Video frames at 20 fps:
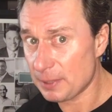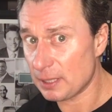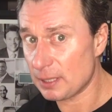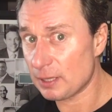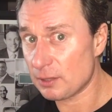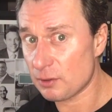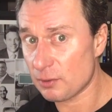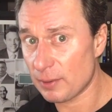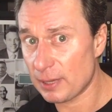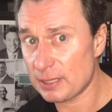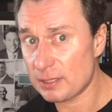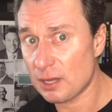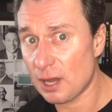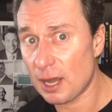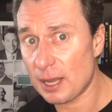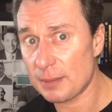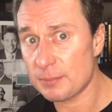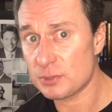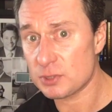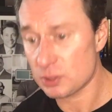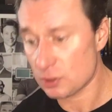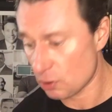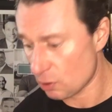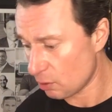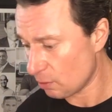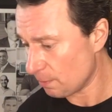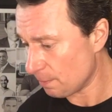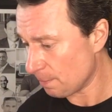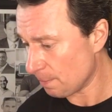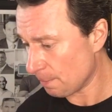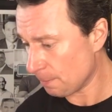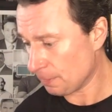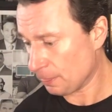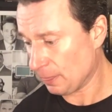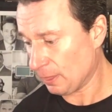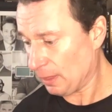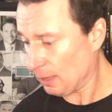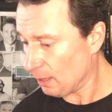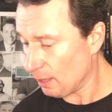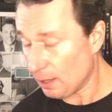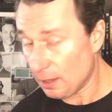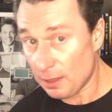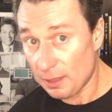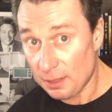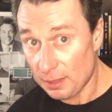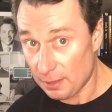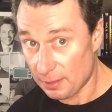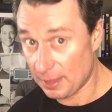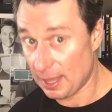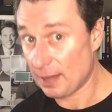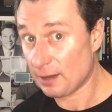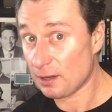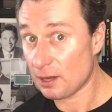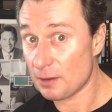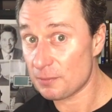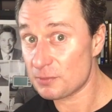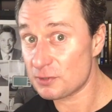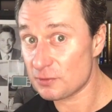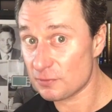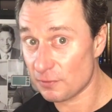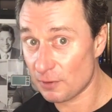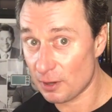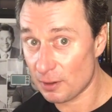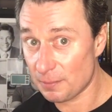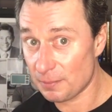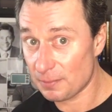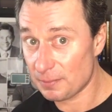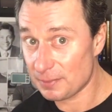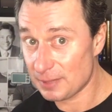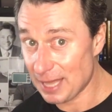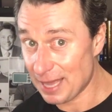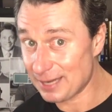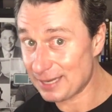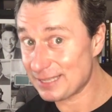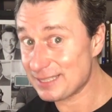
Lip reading: in at the right time. So that